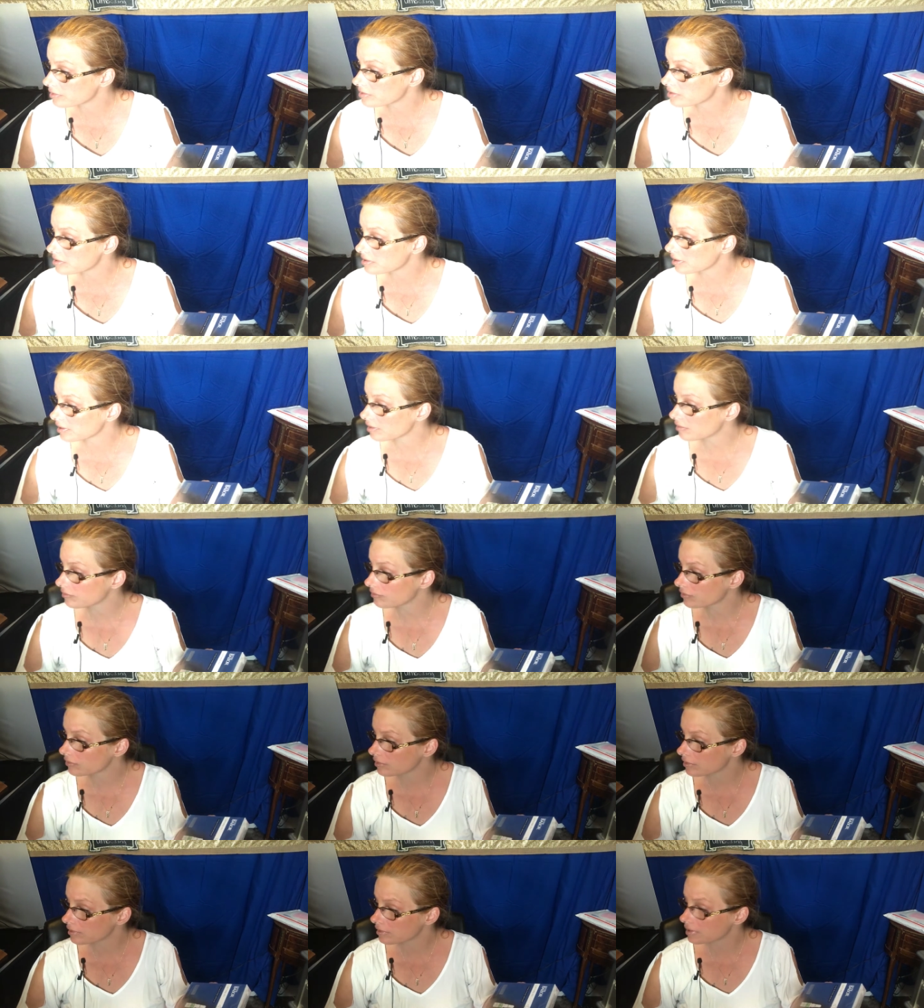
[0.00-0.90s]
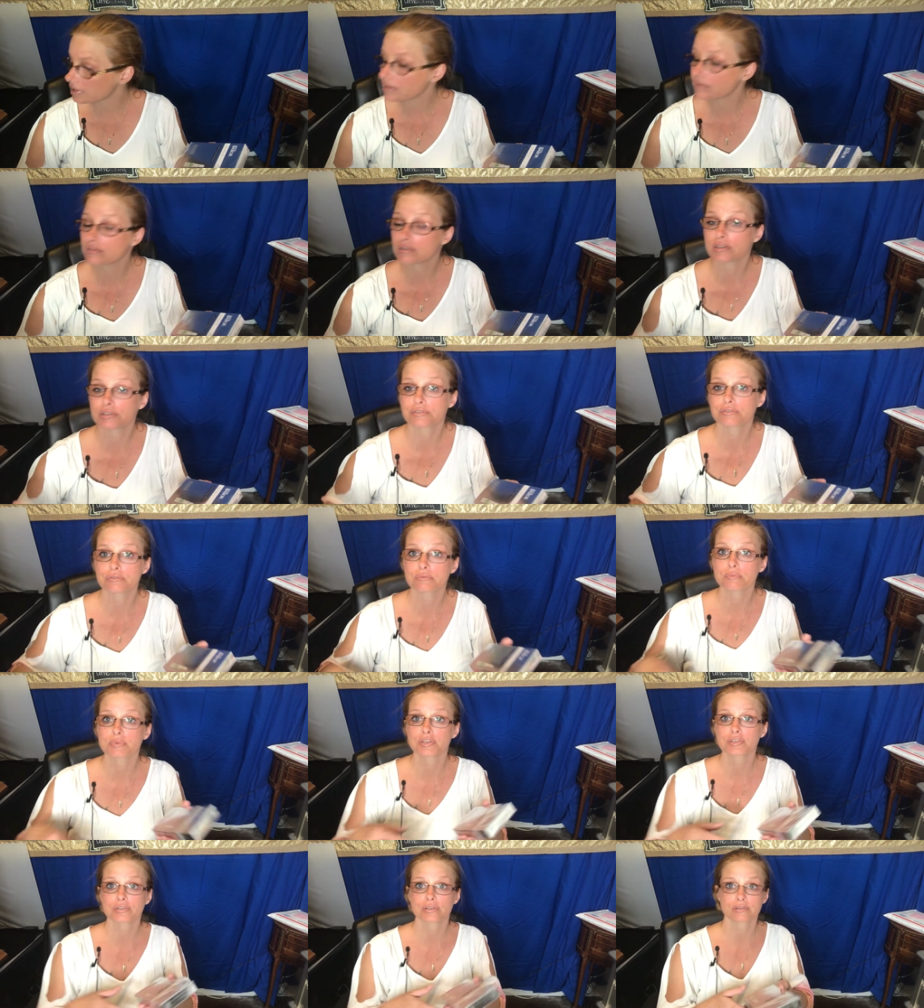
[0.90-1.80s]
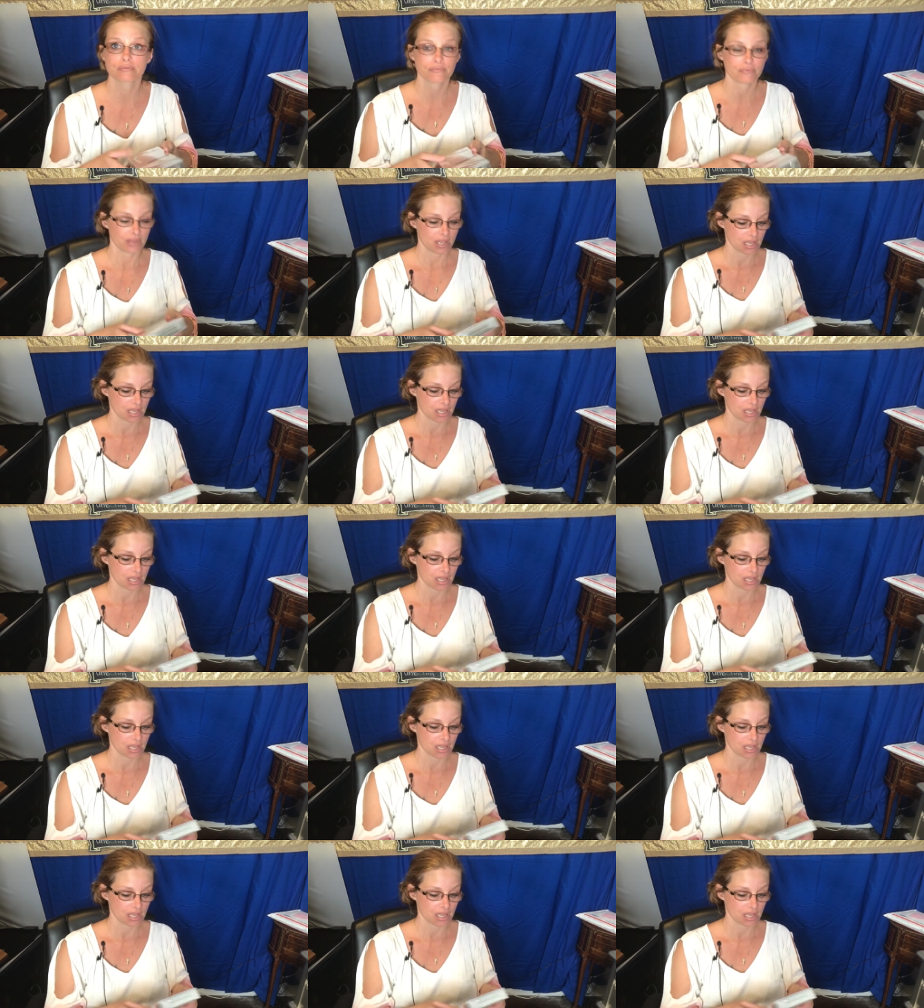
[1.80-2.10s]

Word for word: your skin for even distribution.